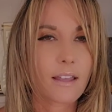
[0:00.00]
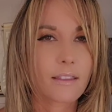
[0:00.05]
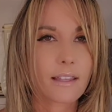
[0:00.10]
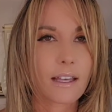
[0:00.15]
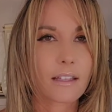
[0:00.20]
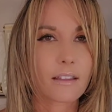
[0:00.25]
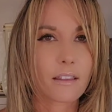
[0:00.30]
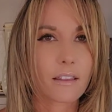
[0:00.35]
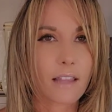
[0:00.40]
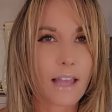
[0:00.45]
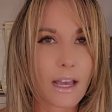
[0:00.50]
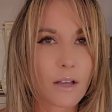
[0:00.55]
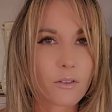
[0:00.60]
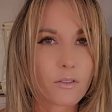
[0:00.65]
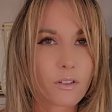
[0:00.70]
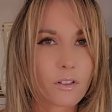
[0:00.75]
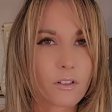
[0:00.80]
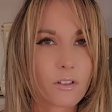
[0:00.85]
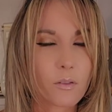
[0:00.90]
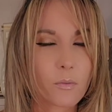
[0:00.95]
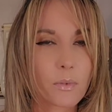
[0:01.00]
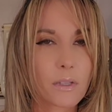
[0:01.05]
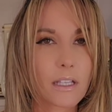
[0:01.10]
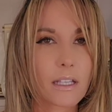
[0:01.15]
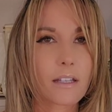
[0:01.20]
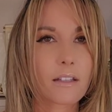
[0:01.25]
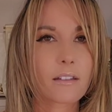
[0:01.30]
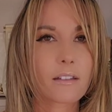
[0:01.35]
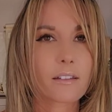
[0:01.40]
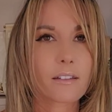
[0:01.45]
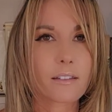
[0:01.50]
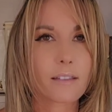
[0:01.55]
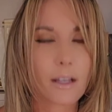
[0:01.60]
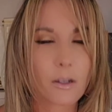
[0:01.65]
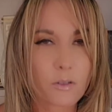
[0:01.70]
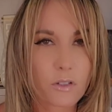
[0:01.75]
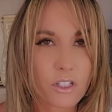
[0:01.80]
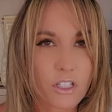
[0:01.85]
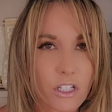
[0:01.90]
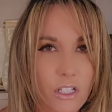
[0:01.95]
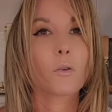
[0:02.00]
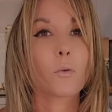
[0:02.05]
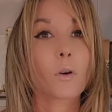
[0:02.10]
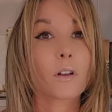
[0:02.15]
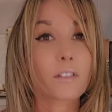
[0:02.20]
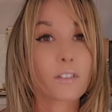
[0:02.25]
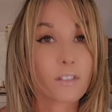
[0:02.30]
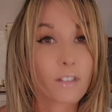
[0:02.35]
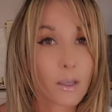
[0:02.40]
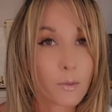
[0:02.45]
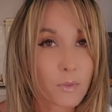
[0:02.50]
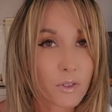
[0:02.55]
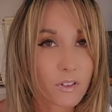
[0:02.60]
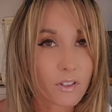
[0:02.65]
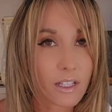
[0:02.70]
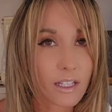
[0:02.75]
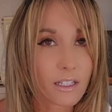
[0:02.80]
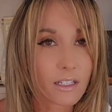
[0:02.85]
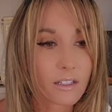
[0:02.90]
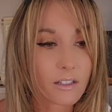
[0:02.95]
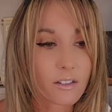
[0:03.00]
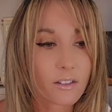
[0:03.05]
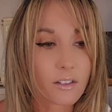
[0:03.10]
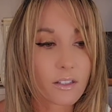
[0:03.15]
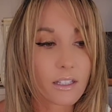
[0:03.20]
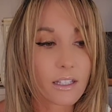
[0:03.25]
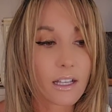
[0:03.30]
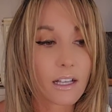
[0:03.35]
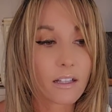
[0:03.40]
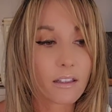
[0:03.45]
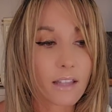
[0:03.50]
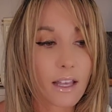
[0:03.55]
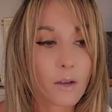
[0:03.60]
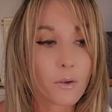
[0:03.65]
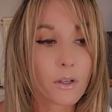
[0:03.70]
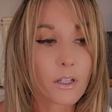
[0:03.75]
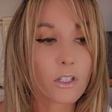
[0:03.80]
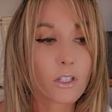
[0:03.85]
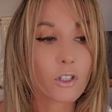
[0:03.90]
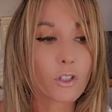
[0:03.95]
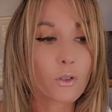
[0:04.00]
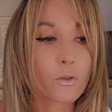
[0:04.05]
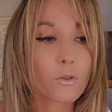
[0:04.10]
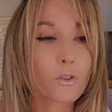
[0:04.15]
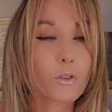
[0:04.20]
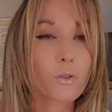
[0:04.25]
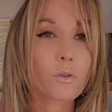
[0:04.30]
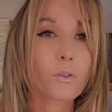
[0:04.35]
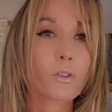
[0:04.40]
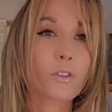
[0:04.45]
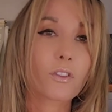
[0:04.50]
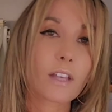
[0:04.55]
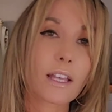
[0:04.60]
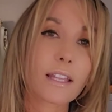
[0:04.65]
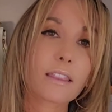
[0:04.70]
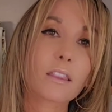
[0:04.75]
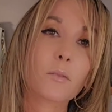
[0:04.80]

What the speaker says: that allows it to be slouchy while simultaneously allowing you to set